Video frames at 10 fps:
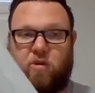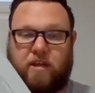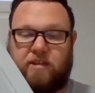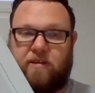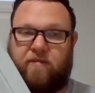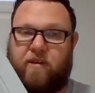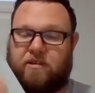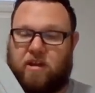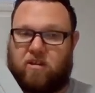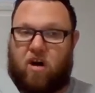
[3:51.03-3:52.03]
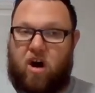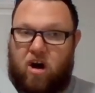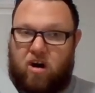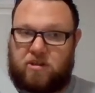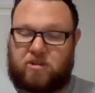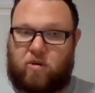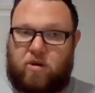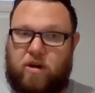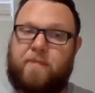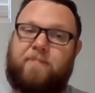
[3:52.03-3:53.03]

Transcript: It's a long sword.